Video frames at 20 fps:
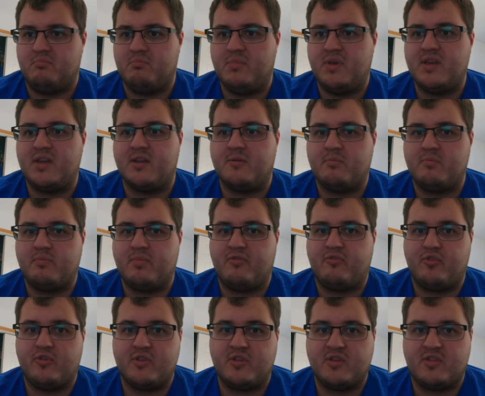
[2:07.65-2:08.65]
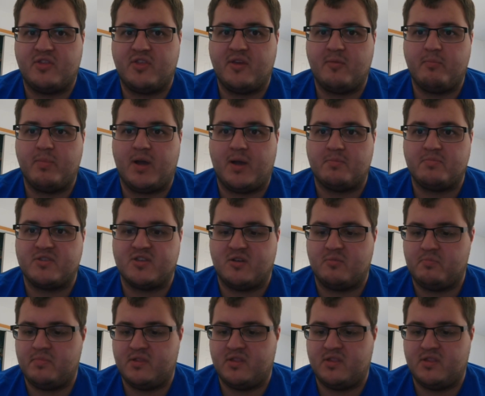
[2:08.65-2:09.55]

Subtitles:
minute before the thing pops up.